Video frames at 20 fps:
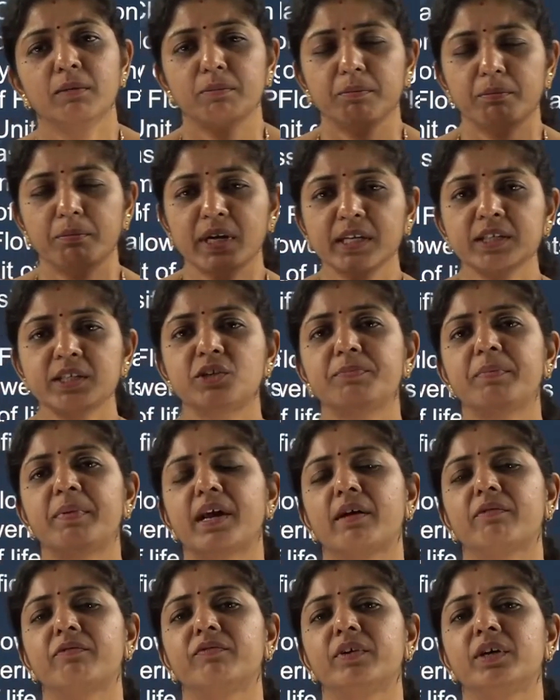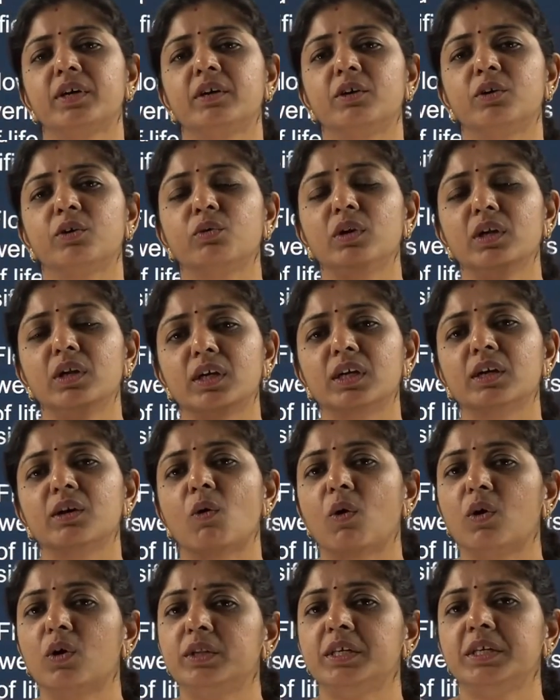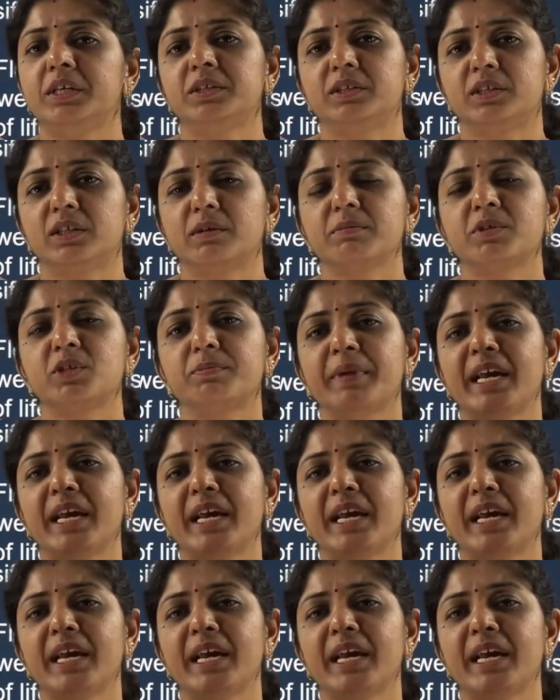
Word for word: Must prefer to learn all these terms,